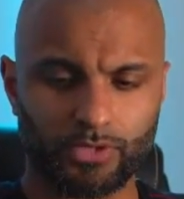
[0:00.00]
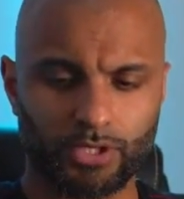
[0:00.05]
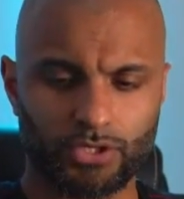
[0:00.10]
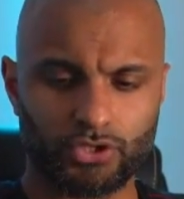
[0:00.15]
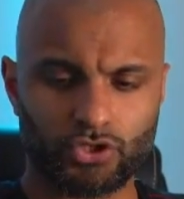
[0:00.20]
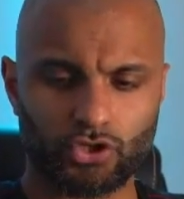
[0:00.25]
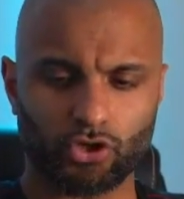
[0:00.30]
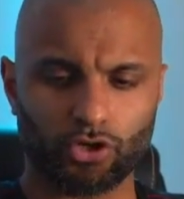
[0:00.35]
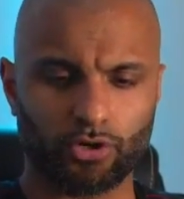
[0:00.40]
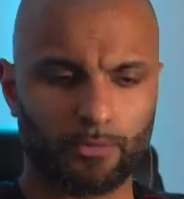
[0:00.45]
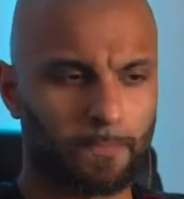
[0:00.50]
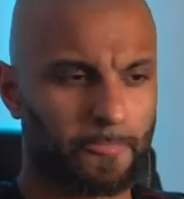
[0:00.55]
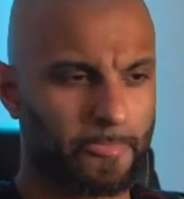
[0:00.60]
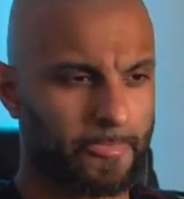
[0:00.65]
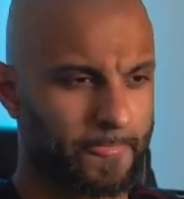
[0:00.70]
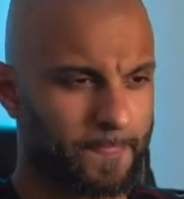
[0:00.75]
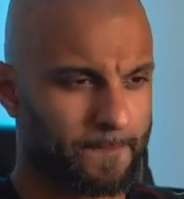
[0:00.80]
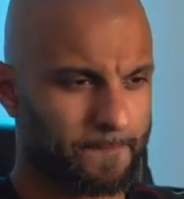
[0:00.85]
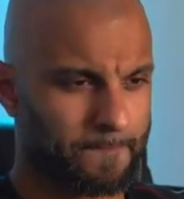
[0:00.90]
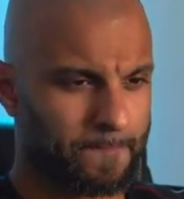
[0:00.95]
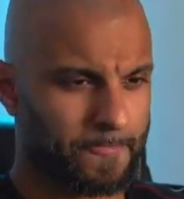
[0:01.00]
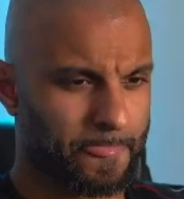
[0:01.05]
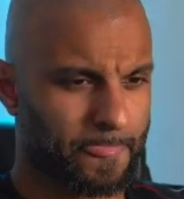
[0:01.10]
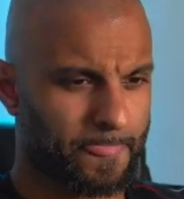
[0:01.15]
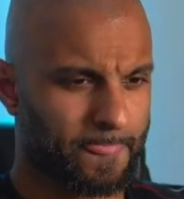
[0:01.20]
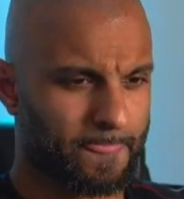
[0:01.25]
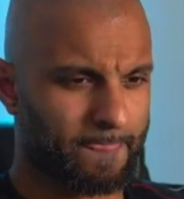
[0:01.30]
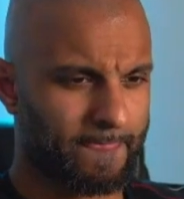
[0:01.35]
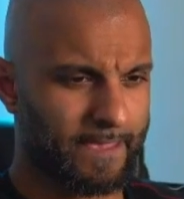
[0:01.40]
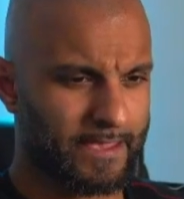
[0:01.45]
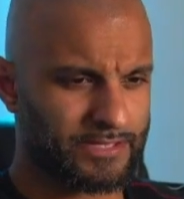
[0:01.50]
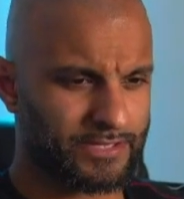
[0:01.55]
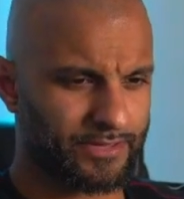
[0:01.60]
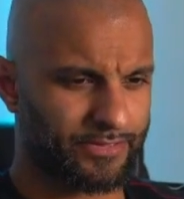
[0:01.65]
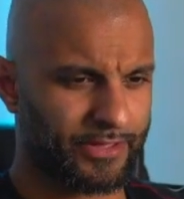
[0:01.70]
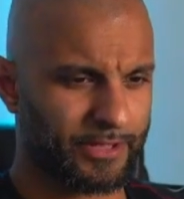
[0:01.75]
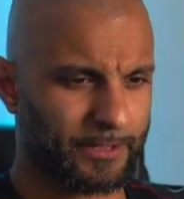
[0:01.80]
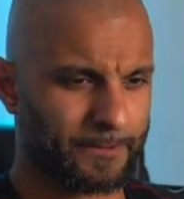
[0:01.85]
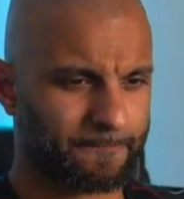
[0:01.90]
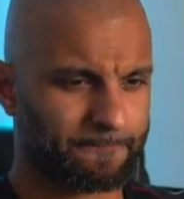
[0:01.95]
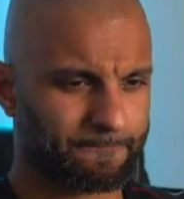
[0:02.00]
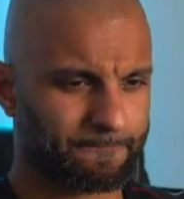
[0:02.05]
So here's the thing.